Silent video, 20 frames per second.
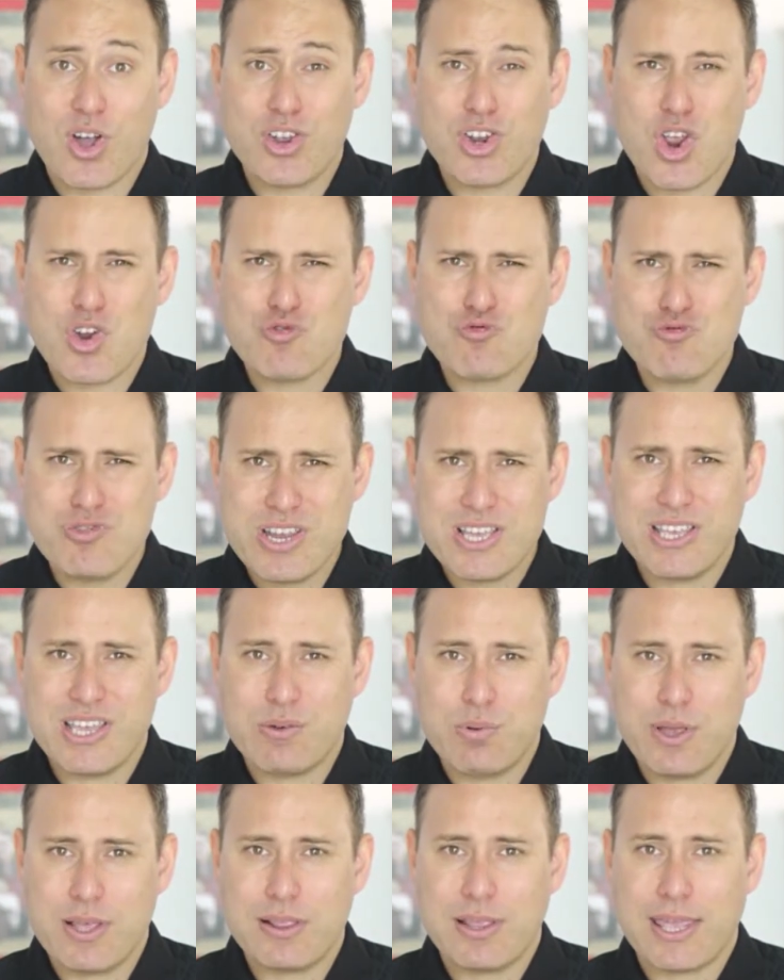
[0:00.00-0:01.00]
I know really
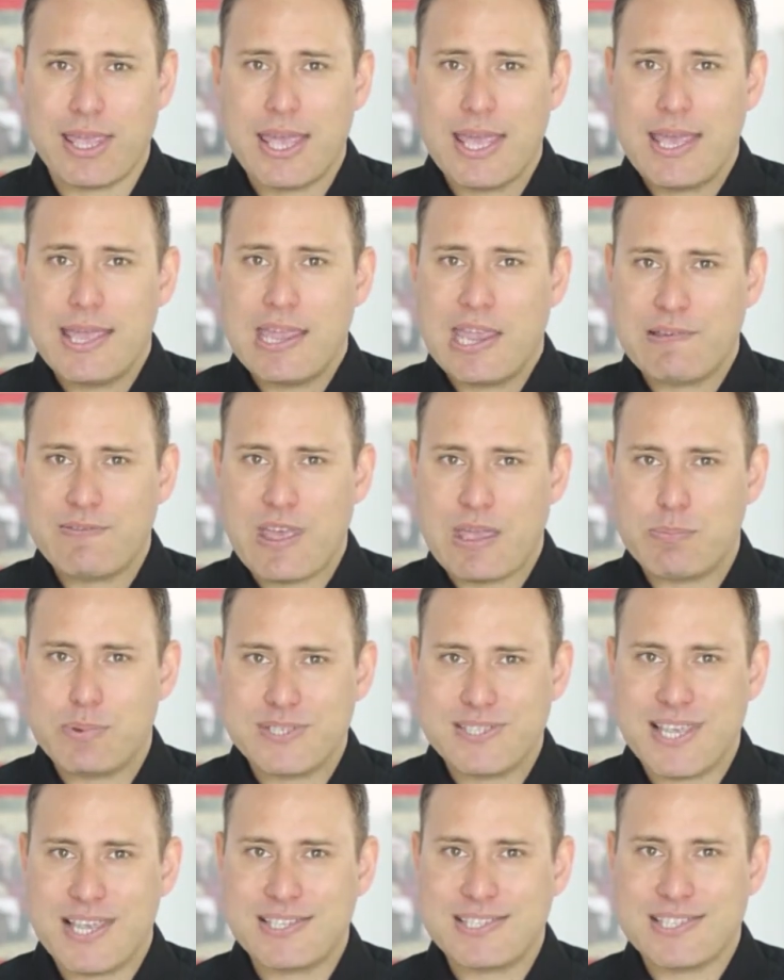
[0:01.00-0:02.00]
quickly if they
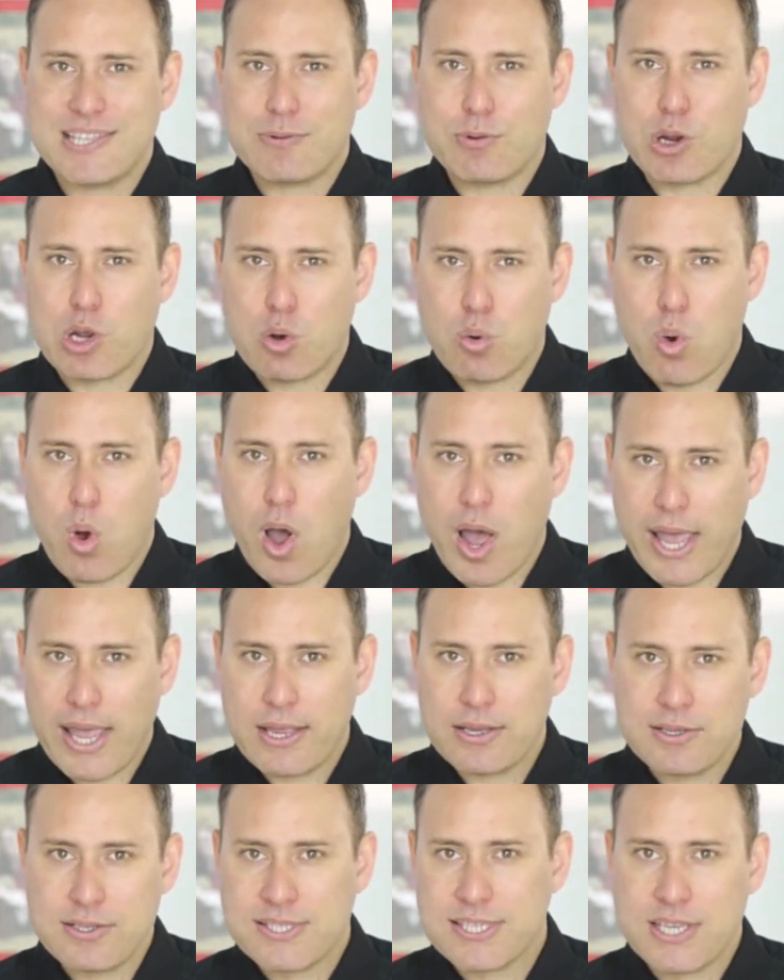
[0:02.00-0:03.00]
possess the
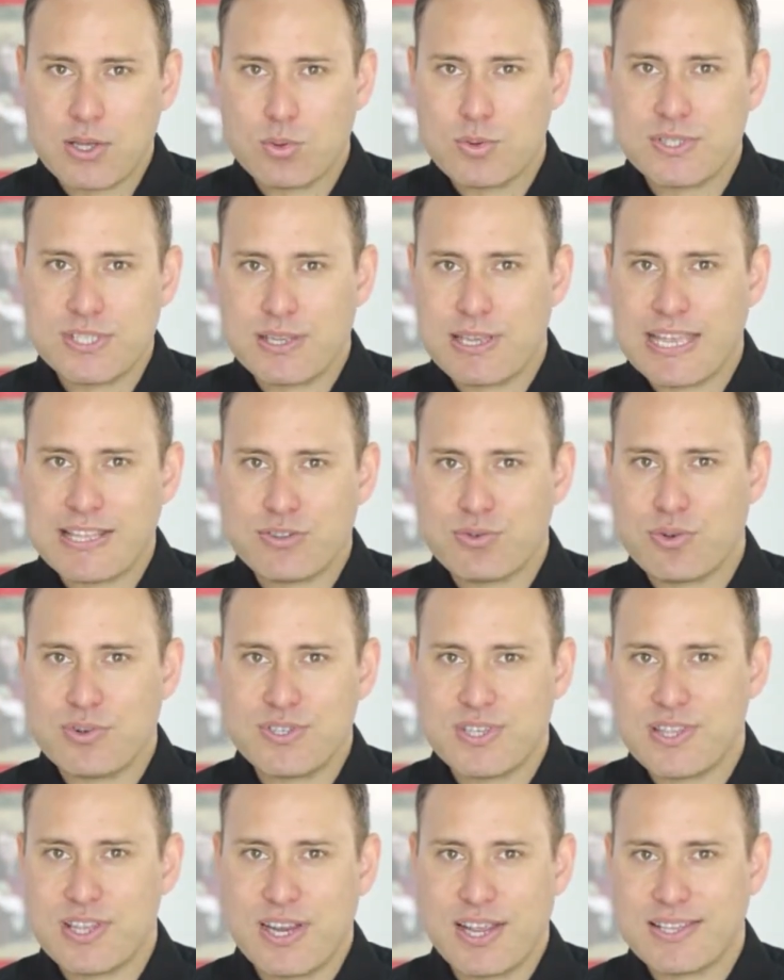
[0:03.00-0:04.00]
required skills to get through
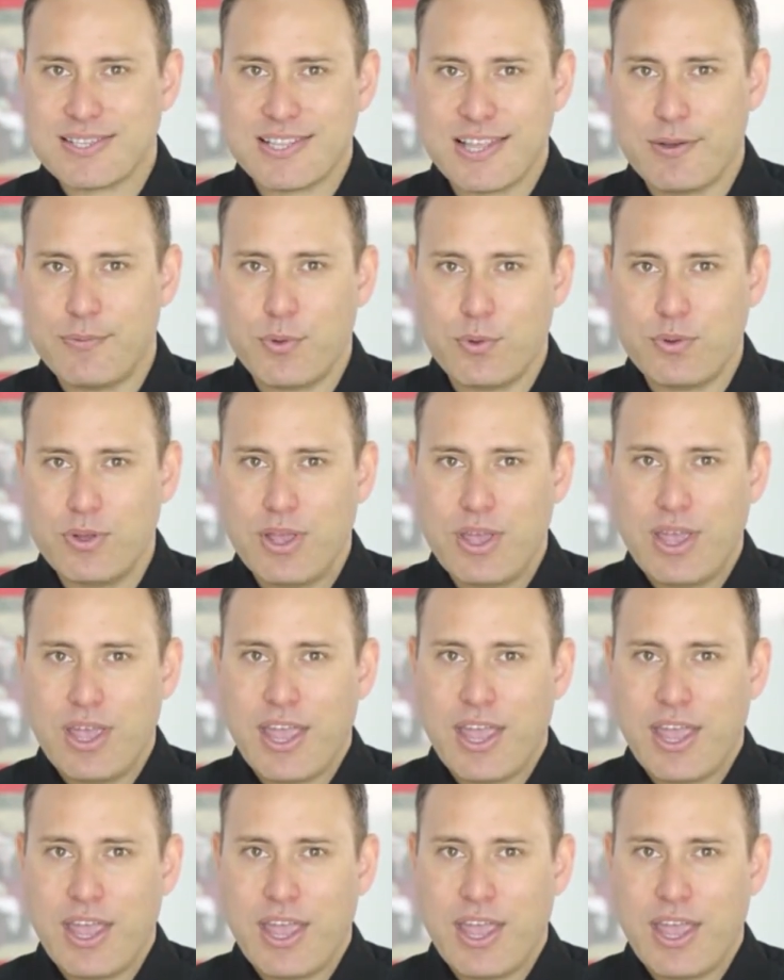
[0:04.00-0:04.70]
to the next level,